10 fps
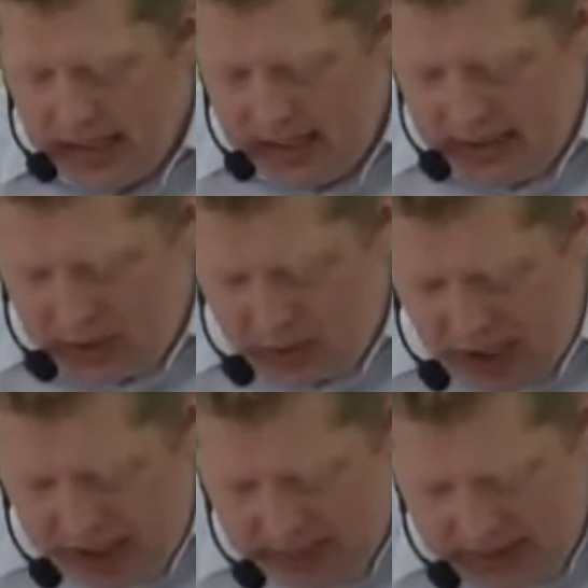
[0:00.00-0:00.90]
It
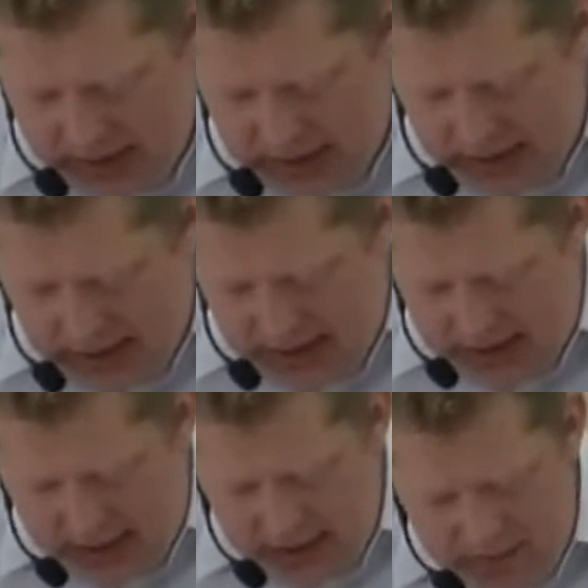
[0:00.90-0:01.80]
describes
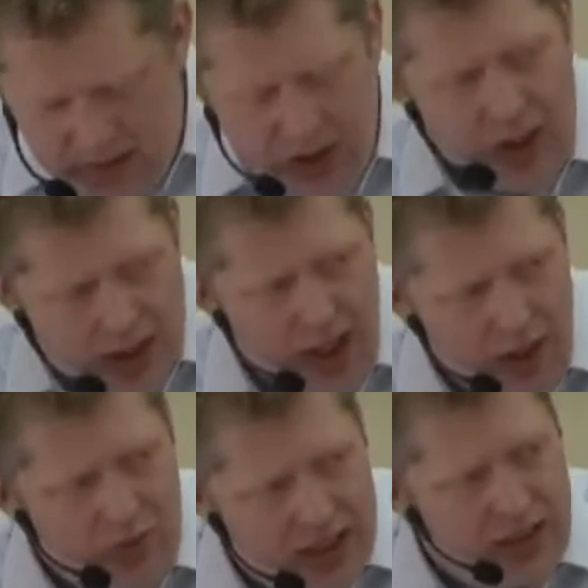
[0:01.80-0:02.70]
a kind of
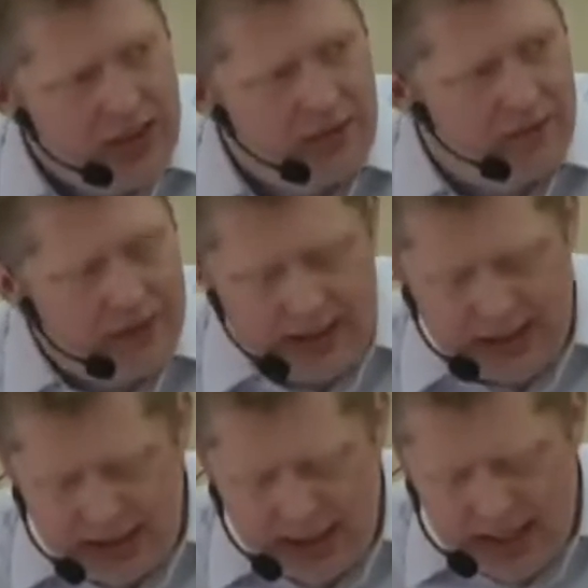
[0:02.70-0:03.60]
gut-wrenching
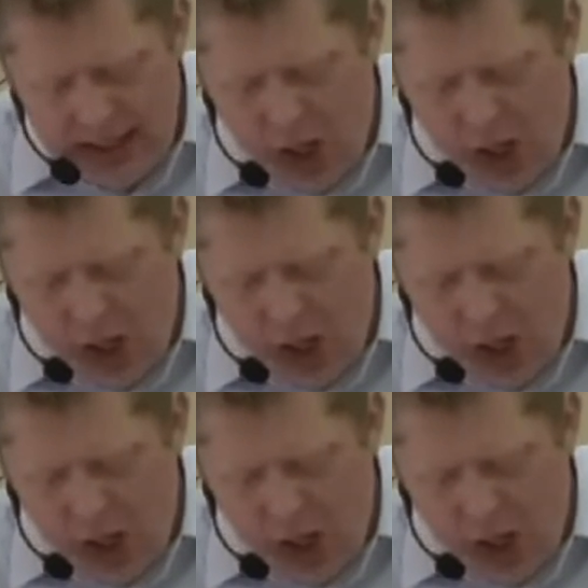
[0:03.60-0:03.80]
feeling,